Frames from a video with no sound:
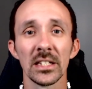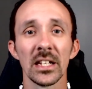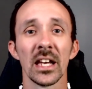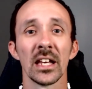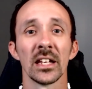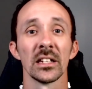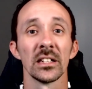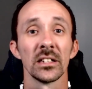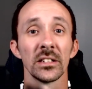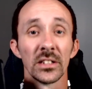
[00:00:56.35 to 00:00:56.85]

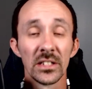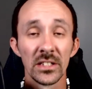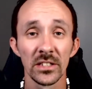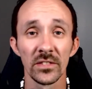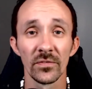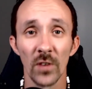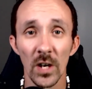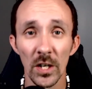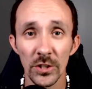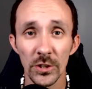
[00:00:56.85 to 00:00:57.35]
and it is
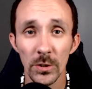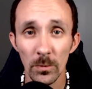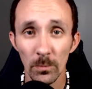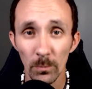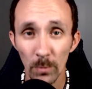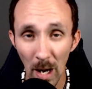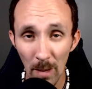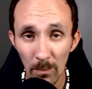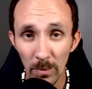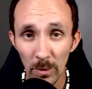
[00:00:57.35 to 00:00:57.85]
functioning
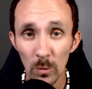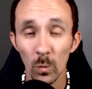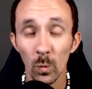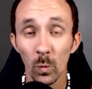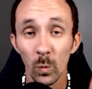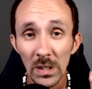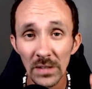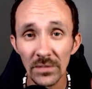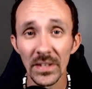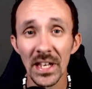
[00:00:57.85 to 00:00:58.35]
properly
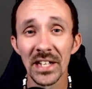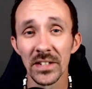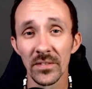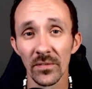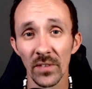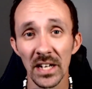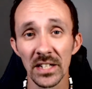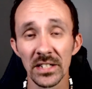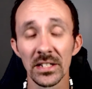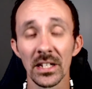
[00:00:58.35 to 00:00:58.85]
with that
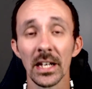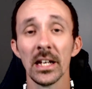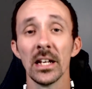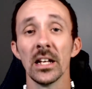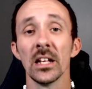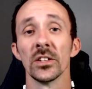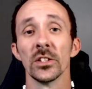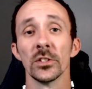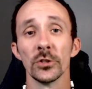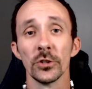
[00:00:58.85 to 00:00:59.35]
device,
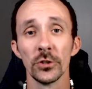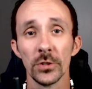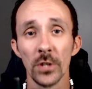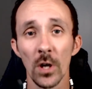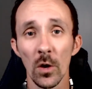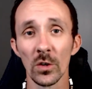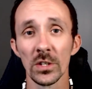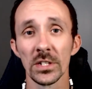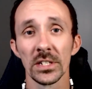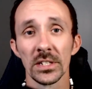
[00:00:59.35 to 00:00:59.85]
then you
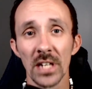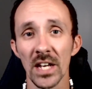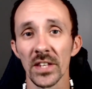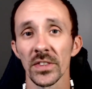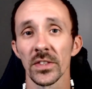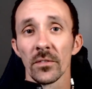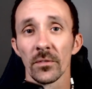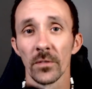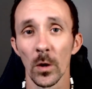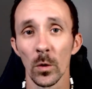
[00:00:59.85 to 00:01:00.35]
know it's not
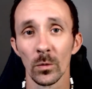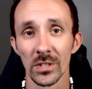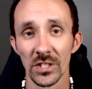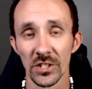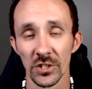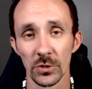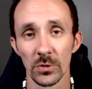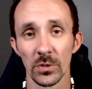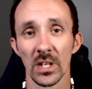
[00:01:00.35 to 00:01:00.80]
the phone issue.